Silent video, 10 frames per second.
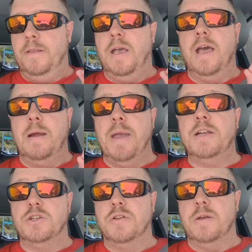and I make
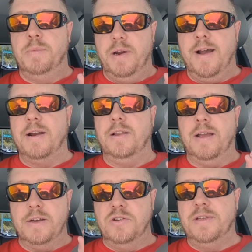sure that periodically
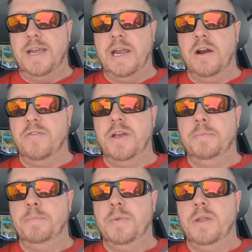I do take care of
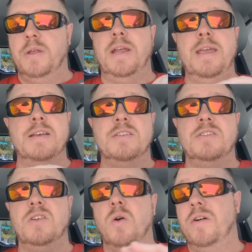him. He is
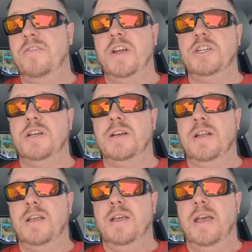so efficient
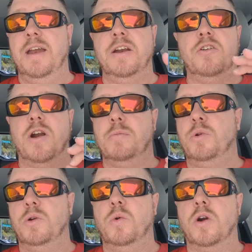and incredible
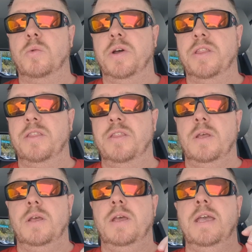to work with.
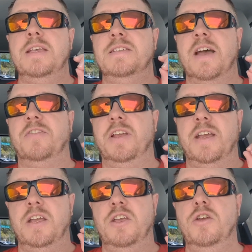He's definitely a
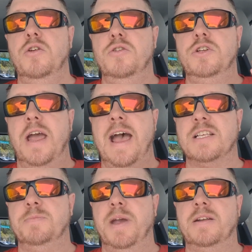huge
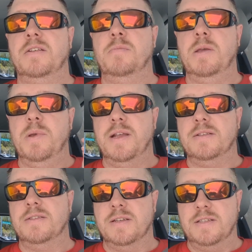aspect to me being
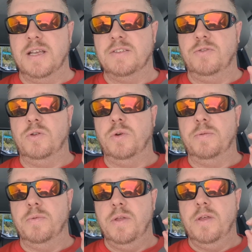successful with
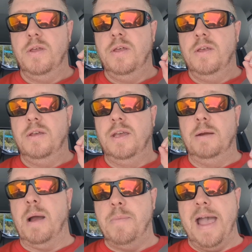getting
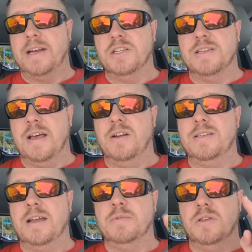my packages out on
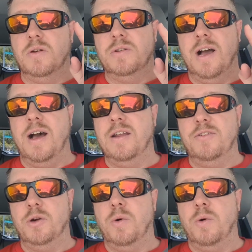time. So Don, if you're